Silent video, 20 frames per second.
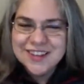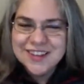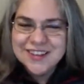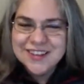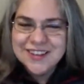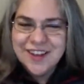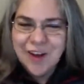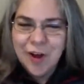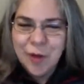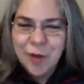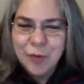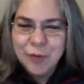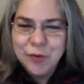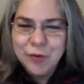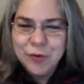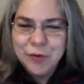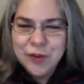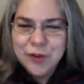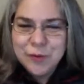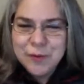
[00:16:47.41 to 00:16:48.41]
They all
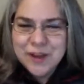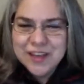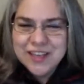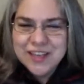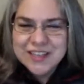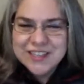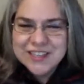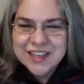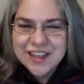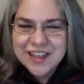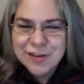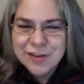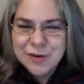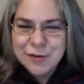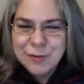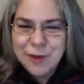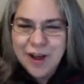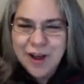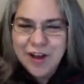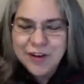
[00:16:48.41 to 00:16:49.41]
pooled their money together and
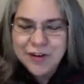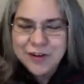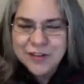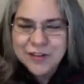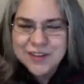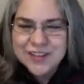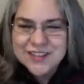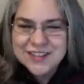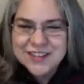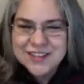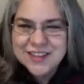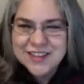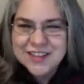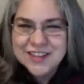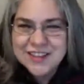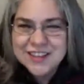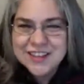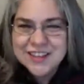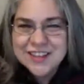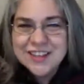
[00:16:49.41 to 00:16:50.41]
bought her this at the